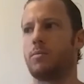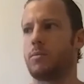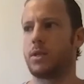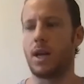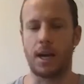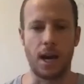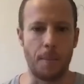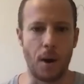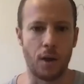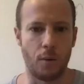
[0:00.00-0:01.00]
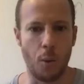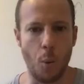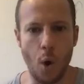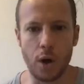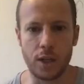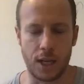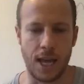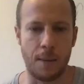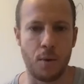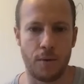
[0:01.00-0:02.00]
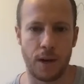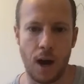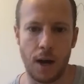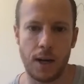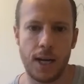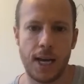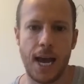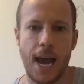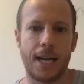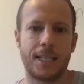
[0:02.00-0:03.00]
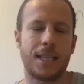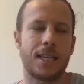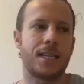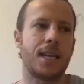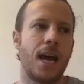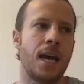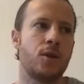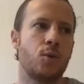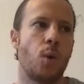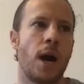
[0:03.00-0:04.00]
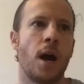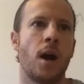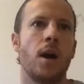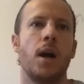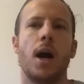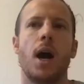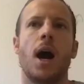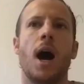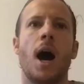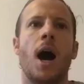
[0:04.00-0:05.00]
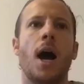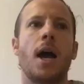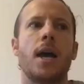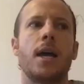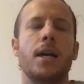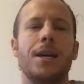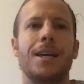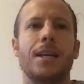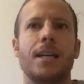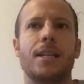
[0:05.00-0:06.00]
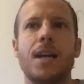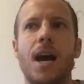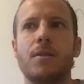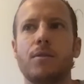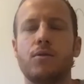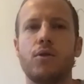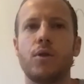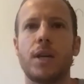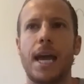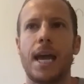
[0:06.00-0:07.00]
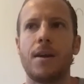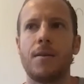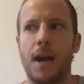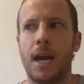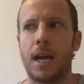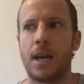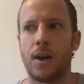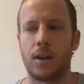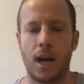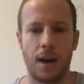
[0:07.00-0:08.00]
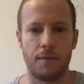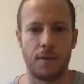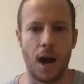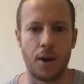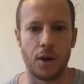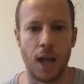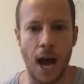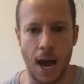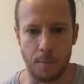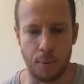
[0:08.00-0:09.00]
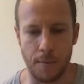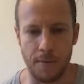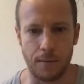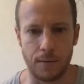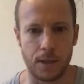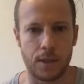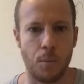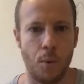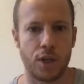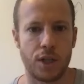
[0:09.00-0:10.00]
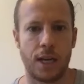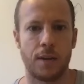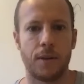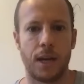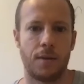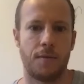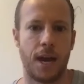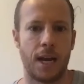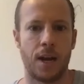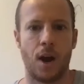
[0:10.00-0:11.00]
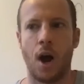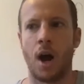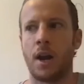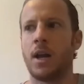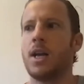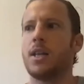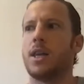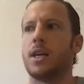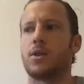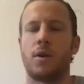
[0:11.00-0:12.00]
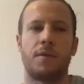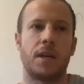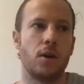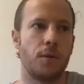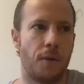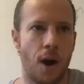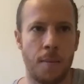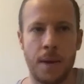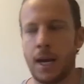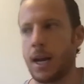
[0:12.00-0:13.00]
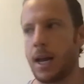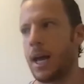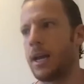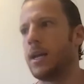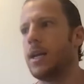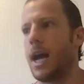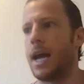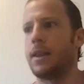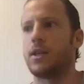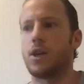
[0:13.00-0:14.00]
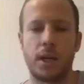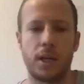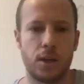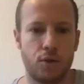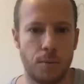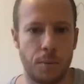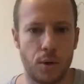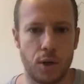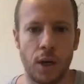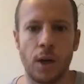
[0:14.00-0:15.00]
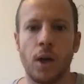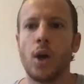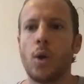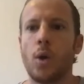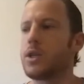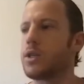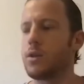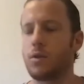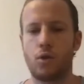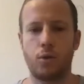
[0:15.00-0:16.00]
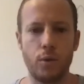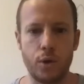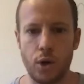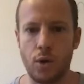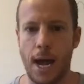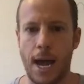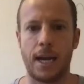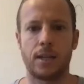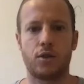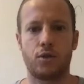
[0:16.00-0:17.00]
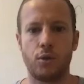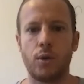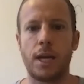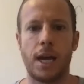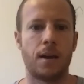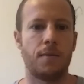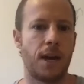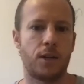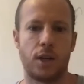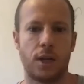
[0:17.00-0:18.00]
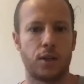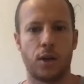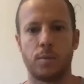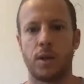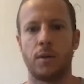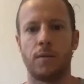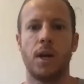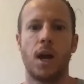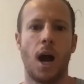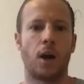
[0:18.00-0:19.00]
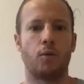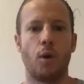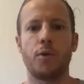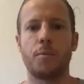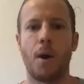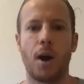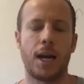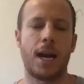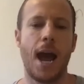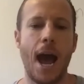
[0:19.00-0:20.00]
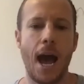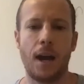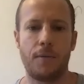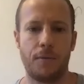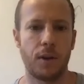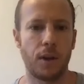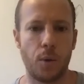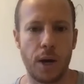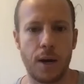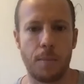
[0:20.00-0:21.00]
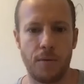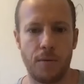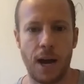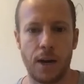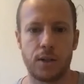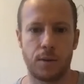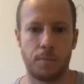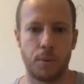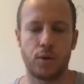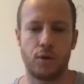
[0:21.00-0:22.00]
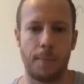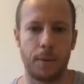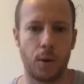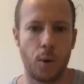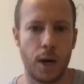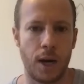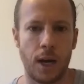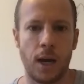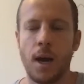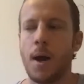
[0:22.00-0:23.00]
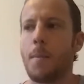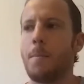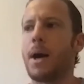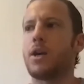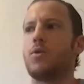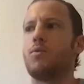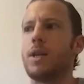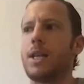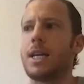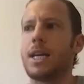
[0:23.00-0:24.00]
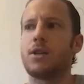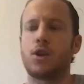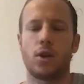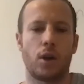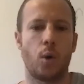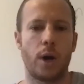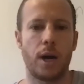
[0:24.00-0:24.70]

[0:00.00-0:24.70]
sucking up all the rewards and then moving on. And it's at the stage where it's not truly innovating on kind of the underlying primitives. It's more just innovating on the sort of yield farming and the token distribution, which is crucial and is truly innovation in terms of a growth marketing hack for liquidity providers to bootstrap liquidity. But you really need your liquidity